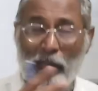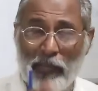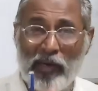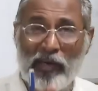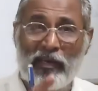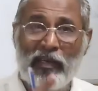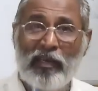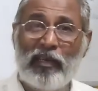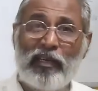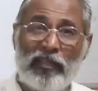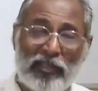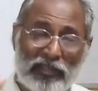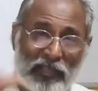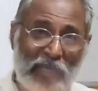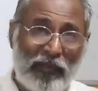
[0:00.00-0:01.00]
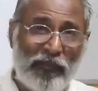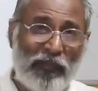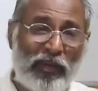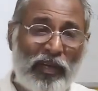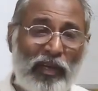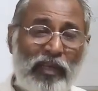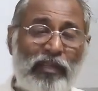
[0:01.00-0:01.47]
But in the same
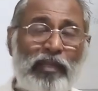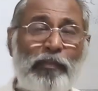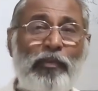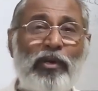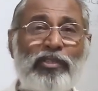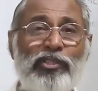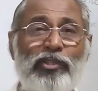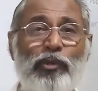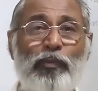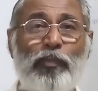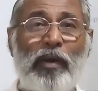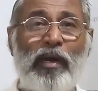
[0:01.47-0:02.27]
way, the positive